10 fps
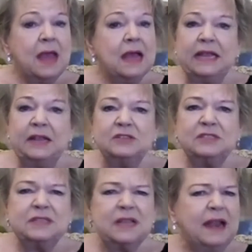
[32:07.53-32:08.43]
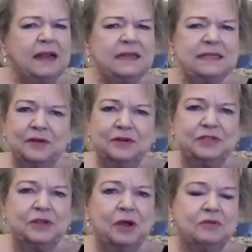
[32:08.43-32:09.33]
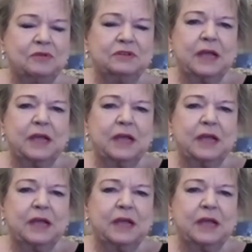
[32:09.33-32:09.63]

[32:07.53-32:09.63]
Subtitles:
Of course, I use a computer all the time,